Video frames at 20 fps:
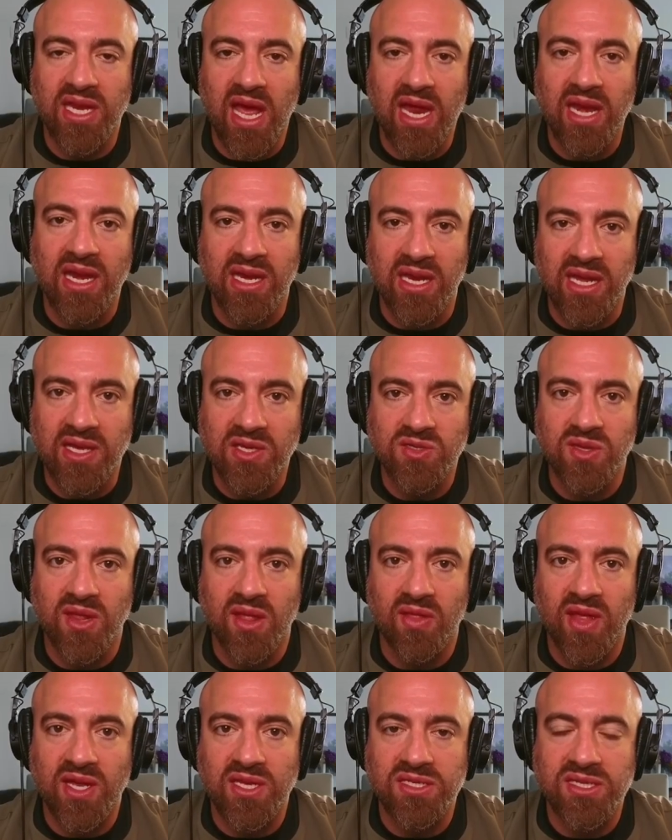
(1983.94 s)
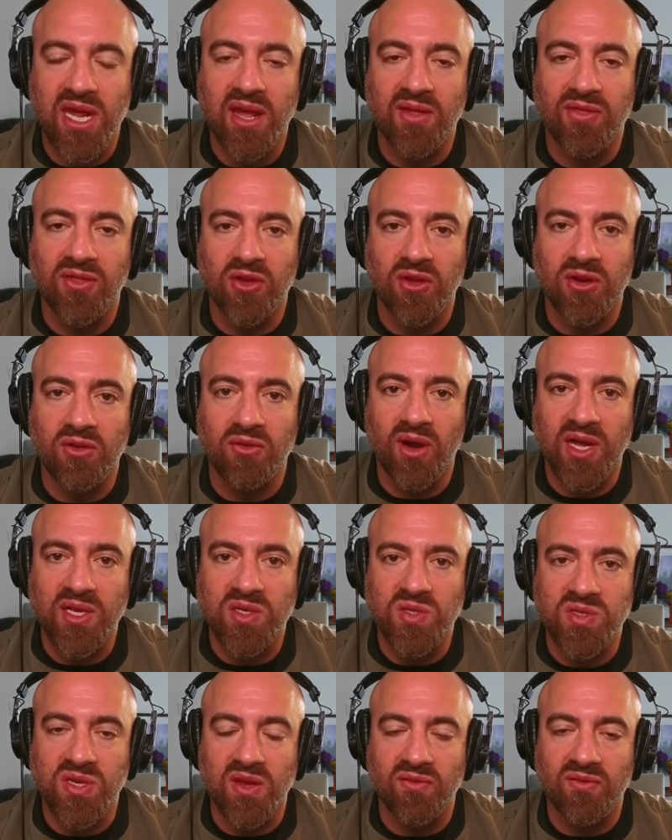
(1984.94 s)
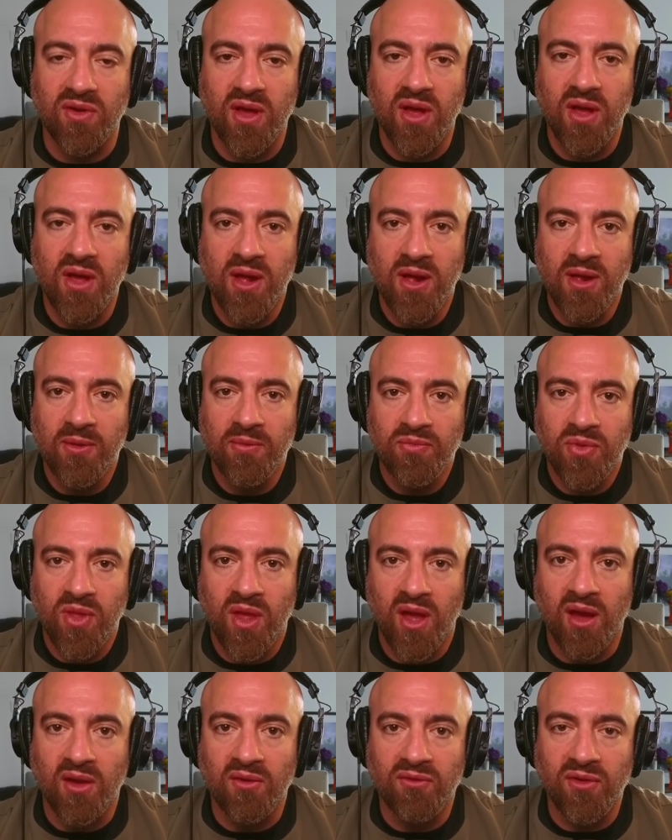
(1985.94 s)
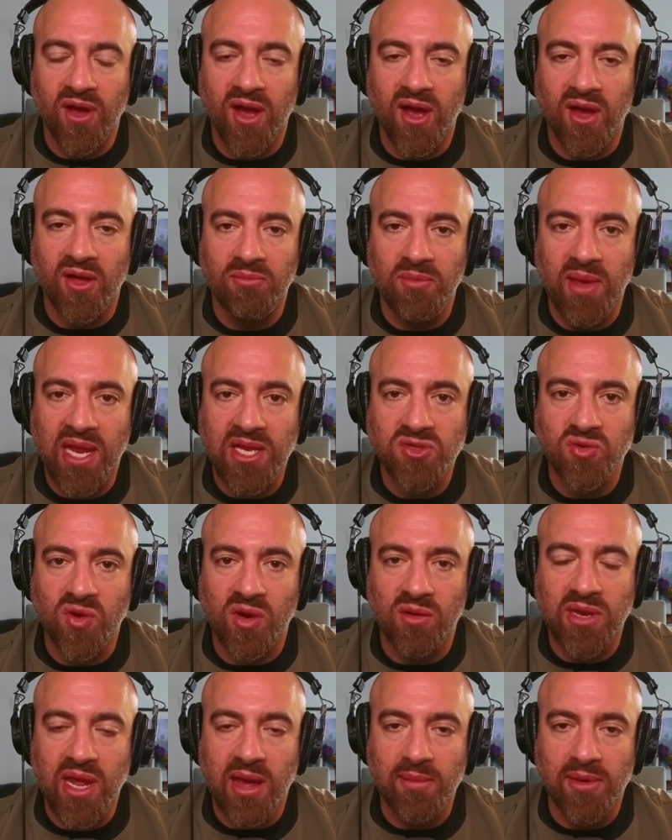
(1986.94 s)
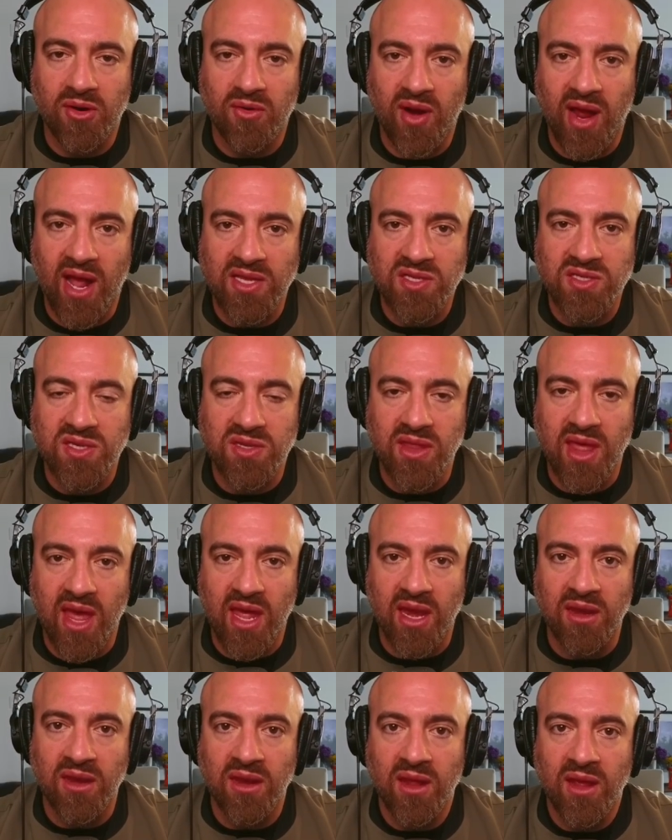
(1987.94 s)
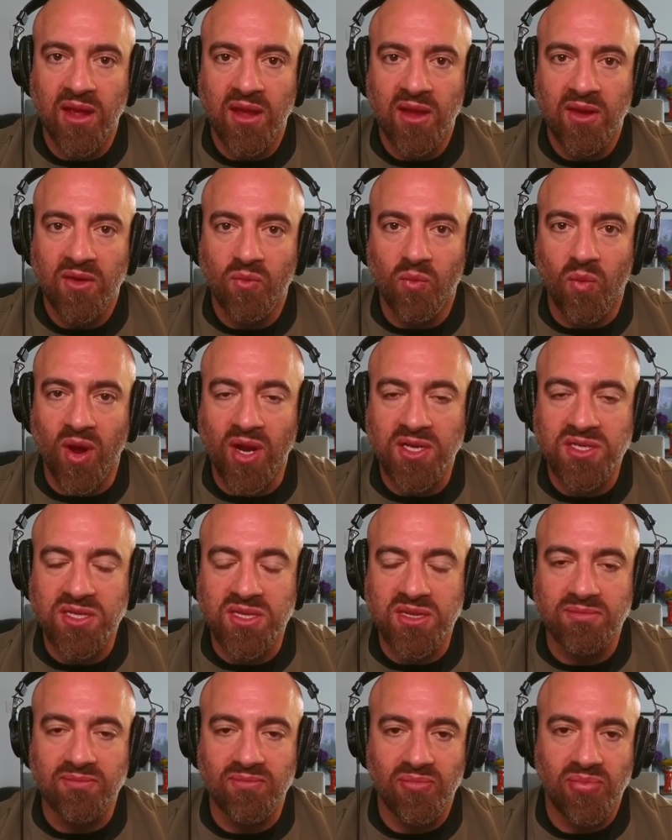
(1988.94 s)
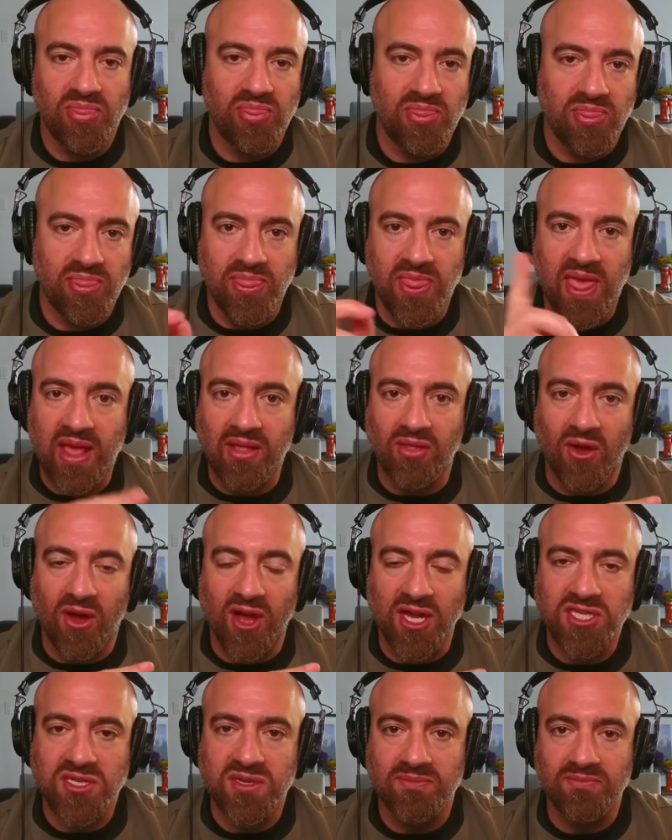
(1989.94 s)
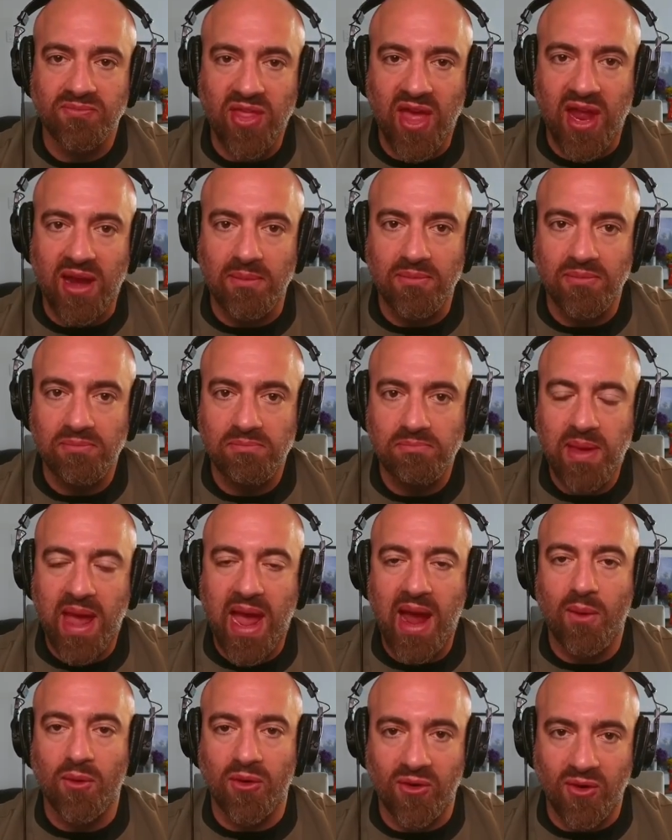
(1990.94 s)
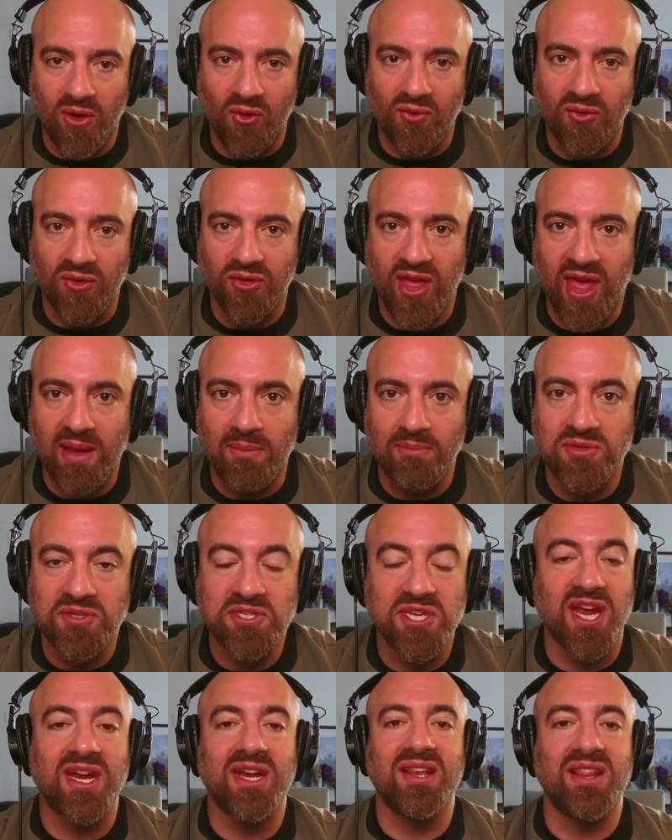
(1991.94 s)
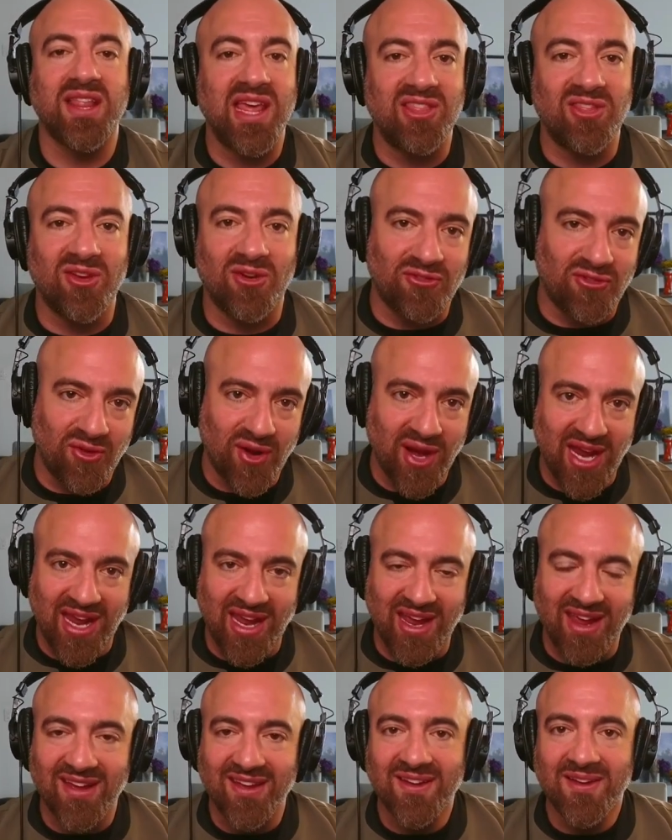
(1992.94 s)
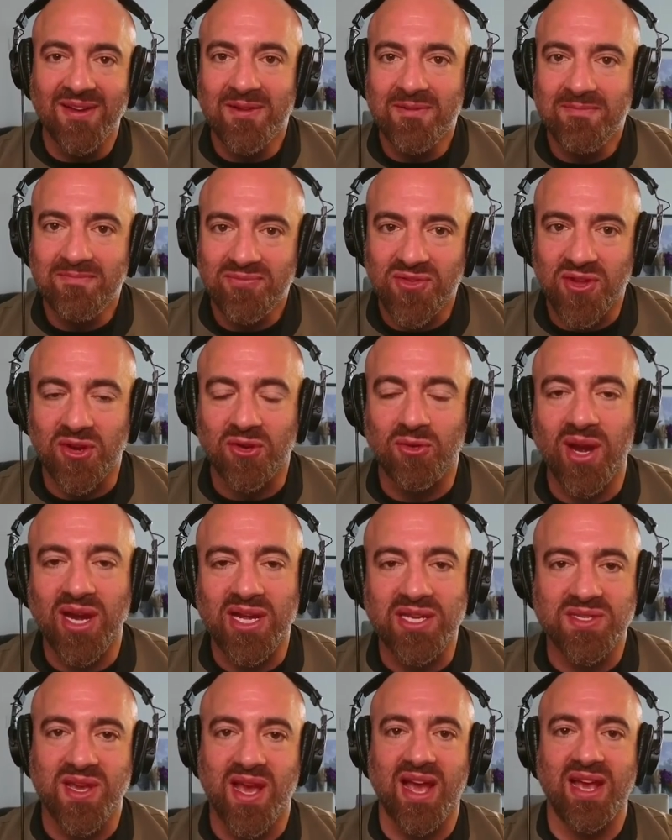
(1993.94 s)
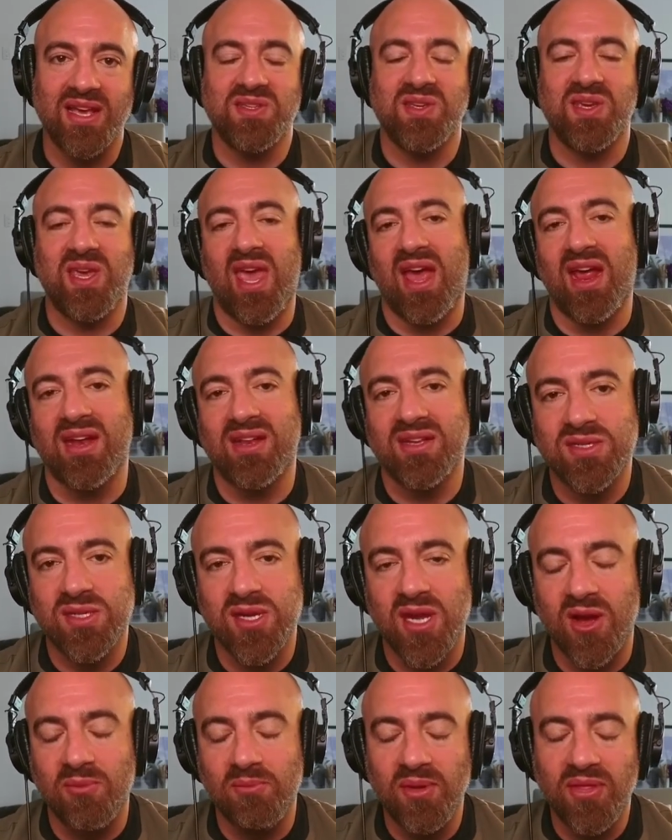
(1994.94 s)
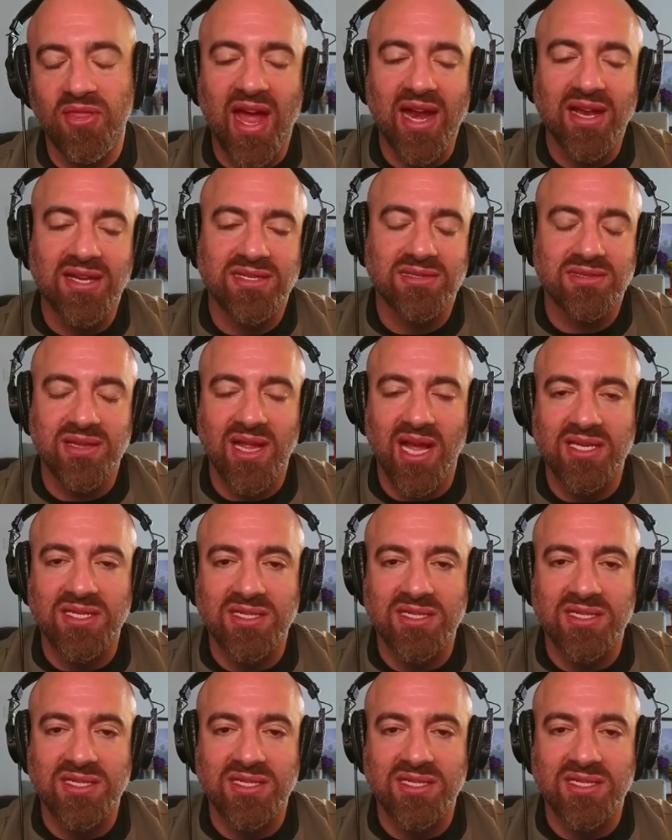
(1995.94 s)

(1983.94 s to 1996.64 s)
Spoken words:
identities so that they'd stay in the good graces of mainstream Democrats. And then once they lost that power over them, suddenly they're free to criticize again. So, but that's